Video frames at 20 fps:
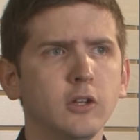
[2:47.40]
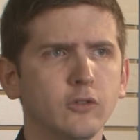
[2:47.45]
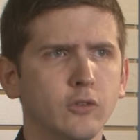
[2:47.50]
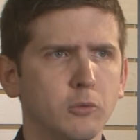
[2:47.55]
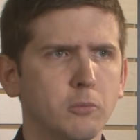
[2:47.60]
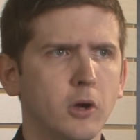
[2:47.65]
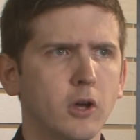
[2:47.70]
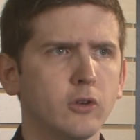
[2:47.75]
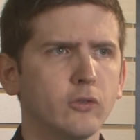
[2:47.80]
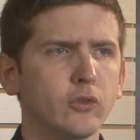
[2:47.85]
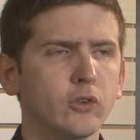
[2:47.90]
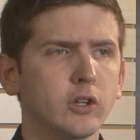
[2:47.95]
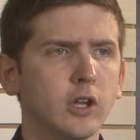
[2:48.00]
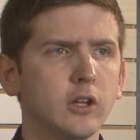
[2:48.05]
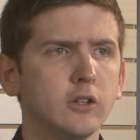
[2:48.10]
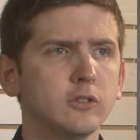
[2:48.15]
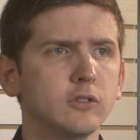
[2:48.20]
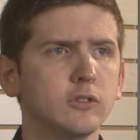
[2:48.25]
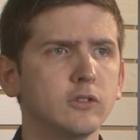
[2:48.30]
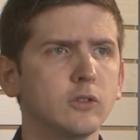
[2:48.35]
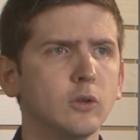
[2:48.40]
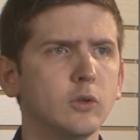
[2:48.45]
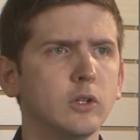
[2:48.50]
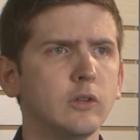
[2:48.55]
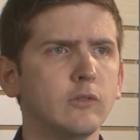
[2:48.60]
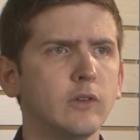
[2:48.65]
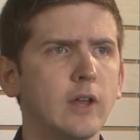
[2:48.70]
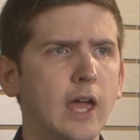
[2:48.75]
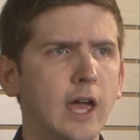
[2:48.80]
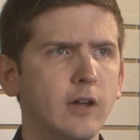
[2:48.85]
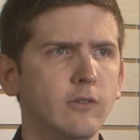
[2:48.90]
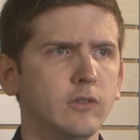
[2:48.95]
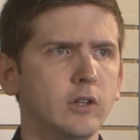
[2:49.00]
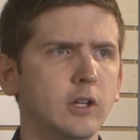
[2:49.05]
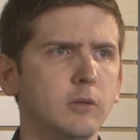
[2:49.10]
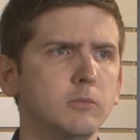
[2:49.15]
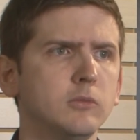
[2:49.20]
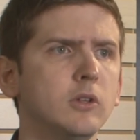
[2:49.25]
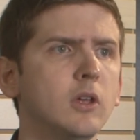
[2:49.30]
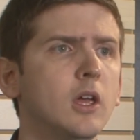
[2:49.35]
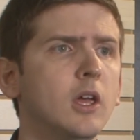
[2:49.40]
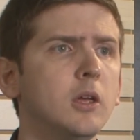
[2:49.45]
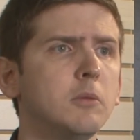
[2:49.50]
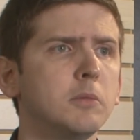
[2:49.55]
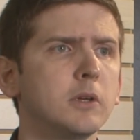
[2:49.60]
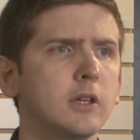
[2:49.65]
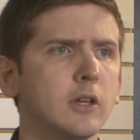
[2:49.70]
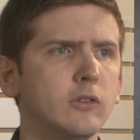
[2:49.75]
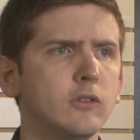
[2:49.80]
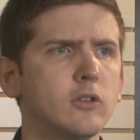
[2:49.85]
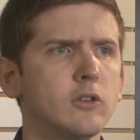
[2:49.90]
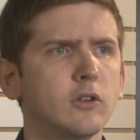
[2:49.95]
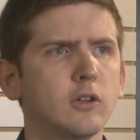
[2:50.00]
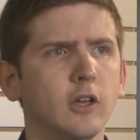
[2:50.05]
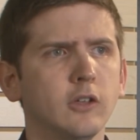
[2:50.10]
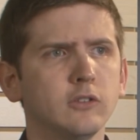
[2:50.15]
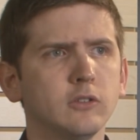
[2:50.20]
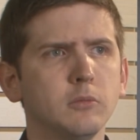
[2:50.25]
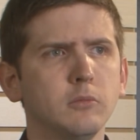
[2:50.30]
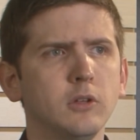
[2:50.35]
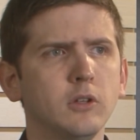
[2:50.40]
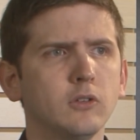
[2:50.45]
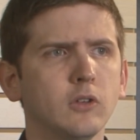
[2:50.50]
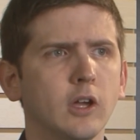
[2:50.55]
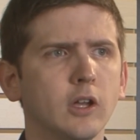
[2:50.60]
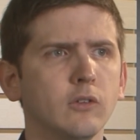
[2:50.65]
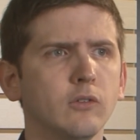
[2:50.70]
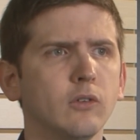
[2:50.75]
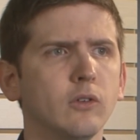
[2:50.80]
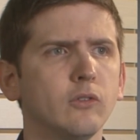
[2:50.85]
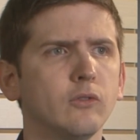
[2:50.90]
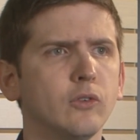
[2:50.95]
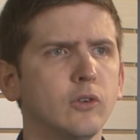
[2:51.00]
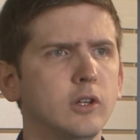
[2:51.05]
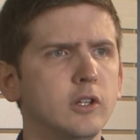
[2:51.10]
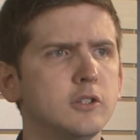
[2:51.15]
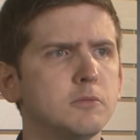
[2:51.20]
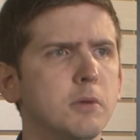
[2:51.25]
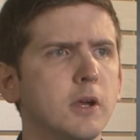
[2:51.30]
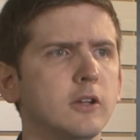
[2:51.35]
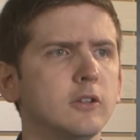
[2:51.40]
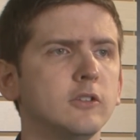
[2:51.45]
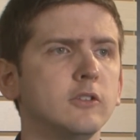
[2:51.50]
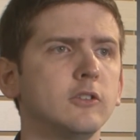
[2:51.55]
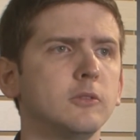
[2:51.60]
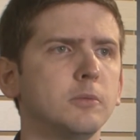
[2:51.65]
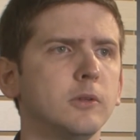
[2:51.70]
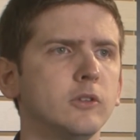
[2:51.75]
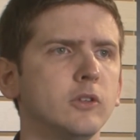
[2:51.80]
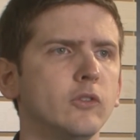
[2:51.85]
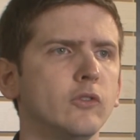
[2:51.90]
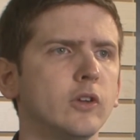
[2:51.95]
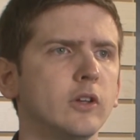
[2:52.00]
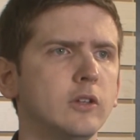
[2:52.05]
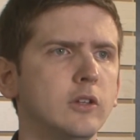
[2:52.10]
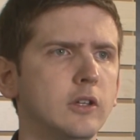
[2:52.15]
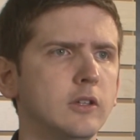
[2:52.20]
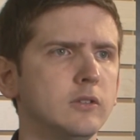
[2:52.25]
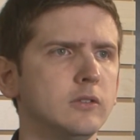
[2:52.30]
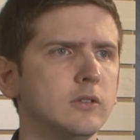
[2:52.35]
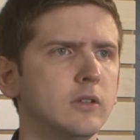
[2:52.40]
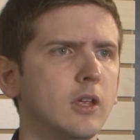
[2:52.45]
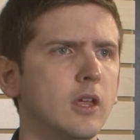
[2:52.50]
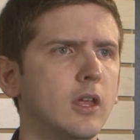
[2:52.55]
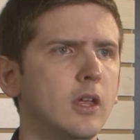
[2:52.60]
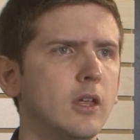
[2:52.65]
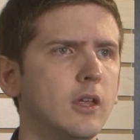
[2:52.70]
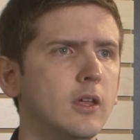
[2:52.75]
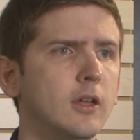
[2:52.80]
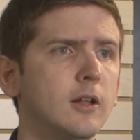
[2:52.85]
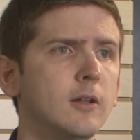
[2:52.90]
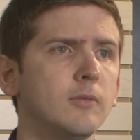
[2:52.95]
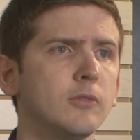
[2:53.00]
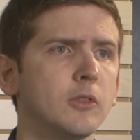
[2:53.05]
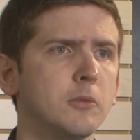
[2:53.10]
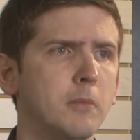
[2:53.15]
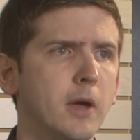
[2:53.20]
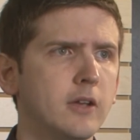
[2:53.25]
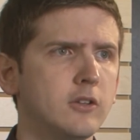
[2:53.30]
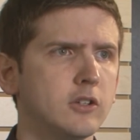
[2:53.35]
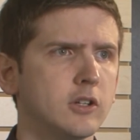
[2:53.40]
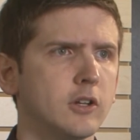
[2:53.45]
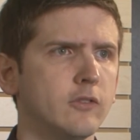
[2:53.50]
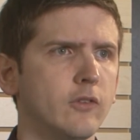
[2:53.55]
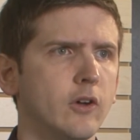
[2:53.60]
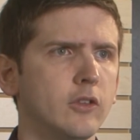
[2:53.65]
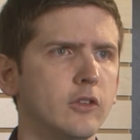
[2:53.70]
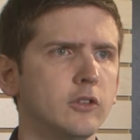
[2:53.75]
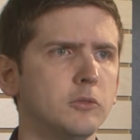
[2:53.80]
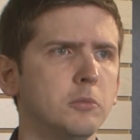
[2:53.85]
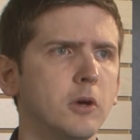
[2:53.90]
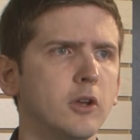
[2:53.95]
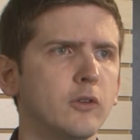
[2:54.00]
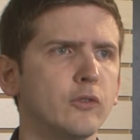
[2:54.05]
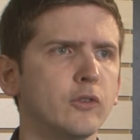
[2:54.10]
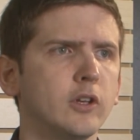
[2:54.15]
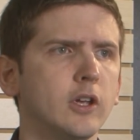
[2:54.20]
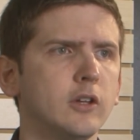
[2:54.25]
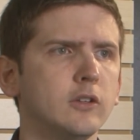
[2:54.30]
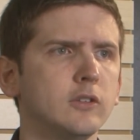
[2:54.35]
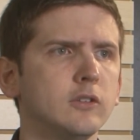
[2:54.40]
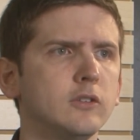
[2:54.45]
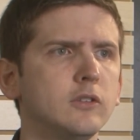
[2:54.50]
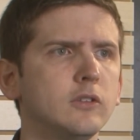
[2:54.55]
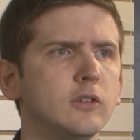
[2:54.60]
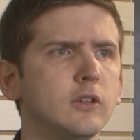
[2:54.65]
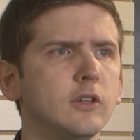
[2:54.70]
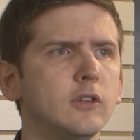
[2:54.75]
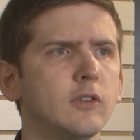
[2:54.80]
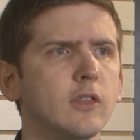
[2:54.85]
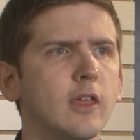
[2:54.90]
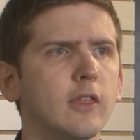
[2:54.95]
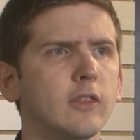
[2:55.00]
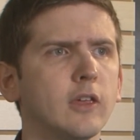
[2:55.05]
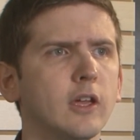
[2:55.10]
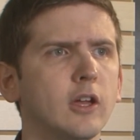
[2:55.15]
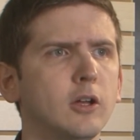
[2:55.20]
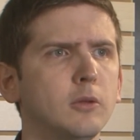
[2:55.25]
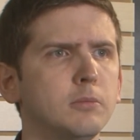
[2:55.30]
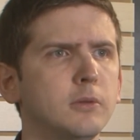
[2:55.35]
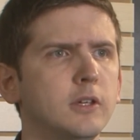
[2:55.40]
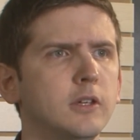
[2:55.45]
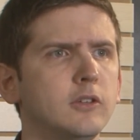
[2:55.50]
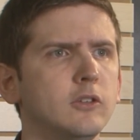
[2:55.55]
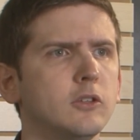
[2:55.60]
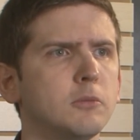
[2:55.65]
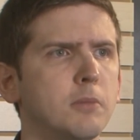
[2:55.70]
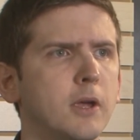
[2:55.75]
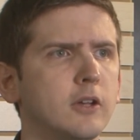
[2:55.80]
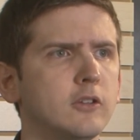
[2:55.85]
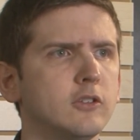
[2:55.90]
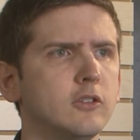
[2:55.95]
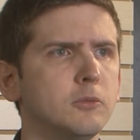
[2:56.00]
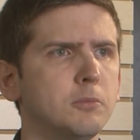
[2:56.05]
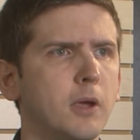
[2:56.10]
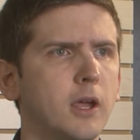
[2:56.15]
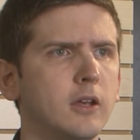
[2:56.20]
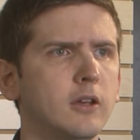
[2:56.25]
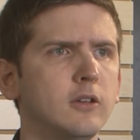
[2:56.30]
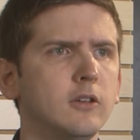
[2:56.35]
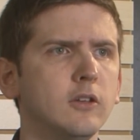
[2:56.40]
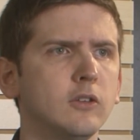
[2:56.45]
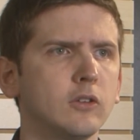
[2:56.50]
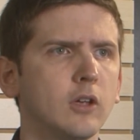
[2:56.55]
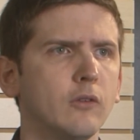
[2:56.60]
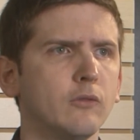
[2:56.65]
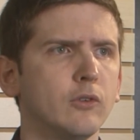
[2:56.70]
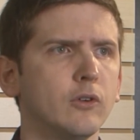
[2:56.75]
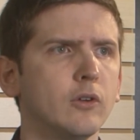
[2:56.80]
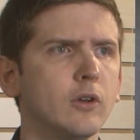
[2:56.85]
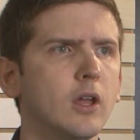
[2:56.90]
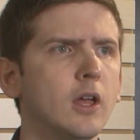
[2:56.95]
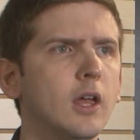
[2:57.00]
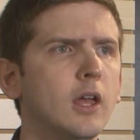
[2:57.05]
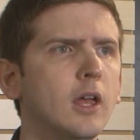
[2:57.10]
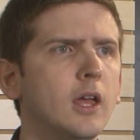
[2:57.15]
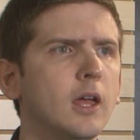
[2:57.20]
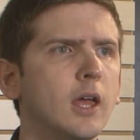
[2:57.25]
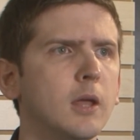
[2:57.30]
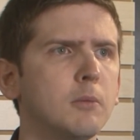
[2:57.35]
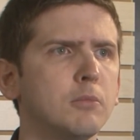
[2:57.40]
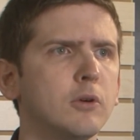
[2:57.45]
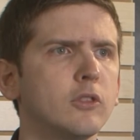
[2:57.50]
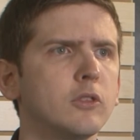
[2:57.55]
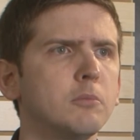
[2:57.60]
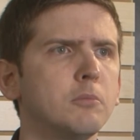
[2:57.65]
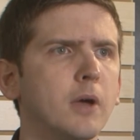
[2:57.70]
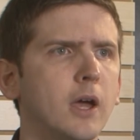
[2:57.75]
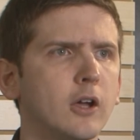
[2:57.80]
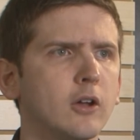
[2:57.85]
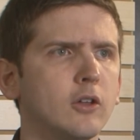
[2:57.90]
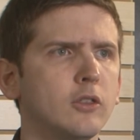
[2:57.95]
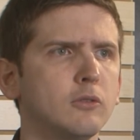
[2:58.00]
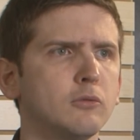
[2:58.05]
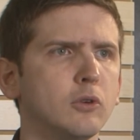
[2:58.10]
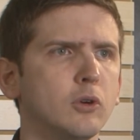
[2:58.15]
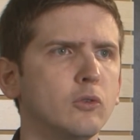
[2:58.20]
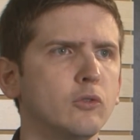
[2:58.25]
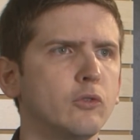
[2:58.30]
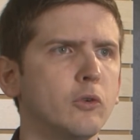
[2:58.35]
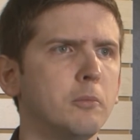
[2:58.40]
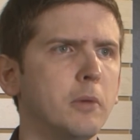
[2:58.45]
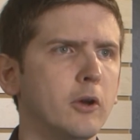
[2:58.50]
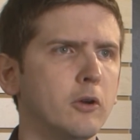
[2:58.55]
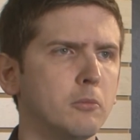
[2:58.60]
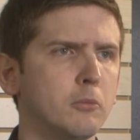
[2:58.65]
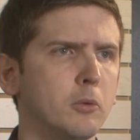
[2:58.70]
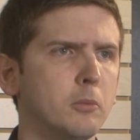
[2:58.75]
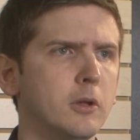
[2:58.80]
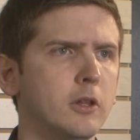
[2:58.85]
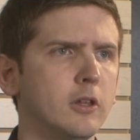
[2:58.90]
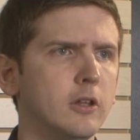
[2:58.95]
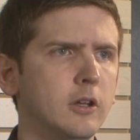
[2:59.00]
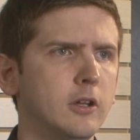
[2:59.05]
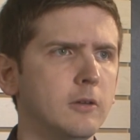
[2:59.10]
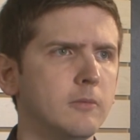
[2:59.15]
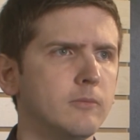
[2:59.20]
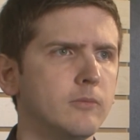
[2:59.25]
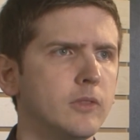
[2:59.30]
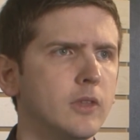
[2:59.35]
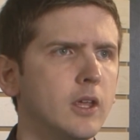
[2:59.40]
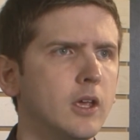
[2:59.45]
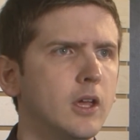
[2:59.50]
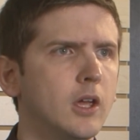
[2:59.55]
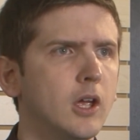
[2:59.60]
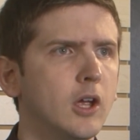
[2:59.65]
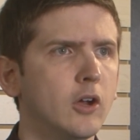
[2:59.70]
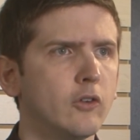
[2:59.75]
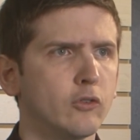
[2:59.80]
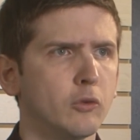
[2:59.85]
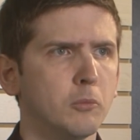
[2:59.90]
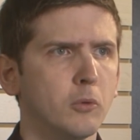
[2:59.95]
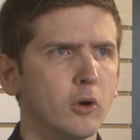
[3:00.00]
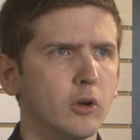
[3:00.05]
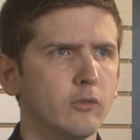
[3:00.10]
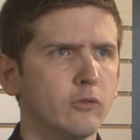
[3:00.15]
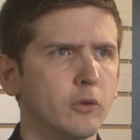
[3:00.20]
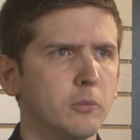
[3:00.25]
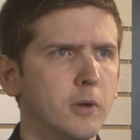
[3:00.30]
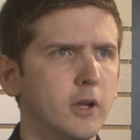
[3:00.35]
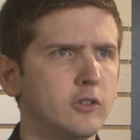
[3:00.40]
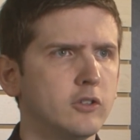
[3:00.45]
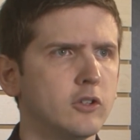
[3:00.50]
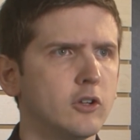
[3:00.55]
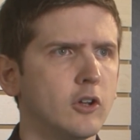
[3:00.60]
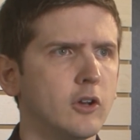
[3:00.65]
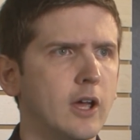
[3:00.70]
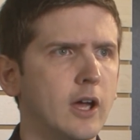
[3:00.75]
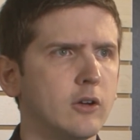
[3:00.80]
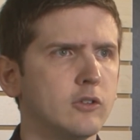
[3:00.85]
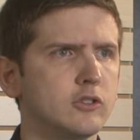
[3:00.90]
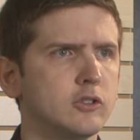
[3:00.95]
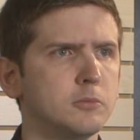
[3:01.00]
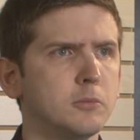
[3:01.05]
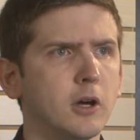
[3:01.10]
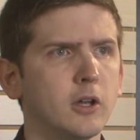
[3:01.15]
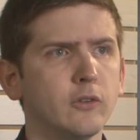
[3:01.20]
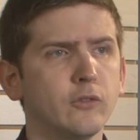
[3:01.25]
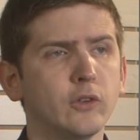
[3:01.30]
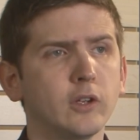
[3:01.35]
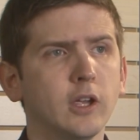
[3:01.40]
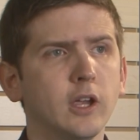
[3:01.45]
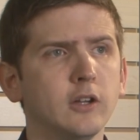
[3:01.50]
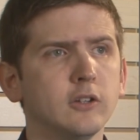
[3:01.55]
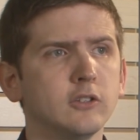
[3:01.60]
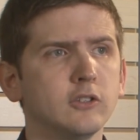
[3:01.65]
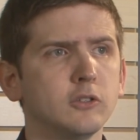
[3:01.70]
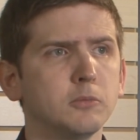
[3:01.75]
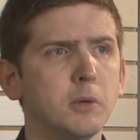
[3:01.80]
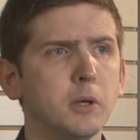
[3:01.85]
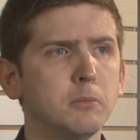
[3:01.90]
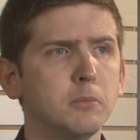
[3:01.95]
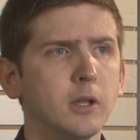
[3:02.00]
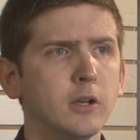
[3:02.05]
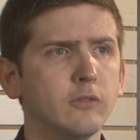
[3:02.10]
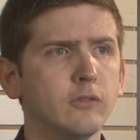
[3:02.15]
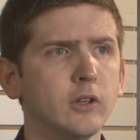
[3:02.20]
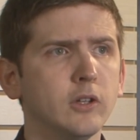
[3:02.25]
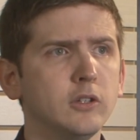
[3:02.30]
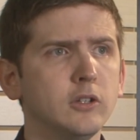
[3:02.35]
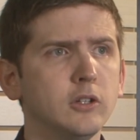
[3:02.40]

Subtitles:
of our modifications don't even have names because they're custom designed for each patient's specific needs. The magic of all these modifications is that they help ease patients' pain and discomfort and put them back on the road for better mobility. For more information on how shoe modifications might benefit